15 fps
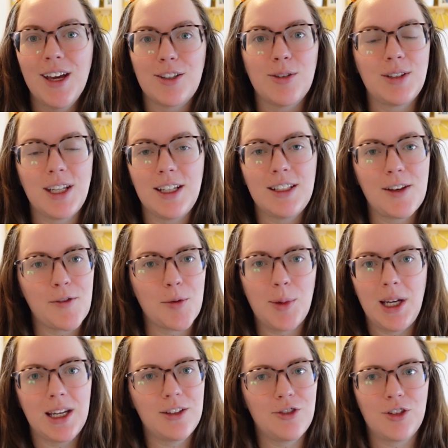So it's easy for me
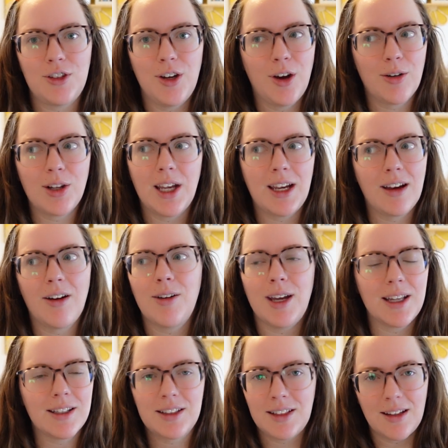to just know like, oh
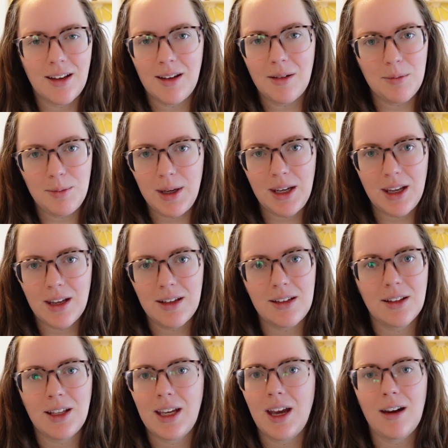yeah, this is an immediate delete.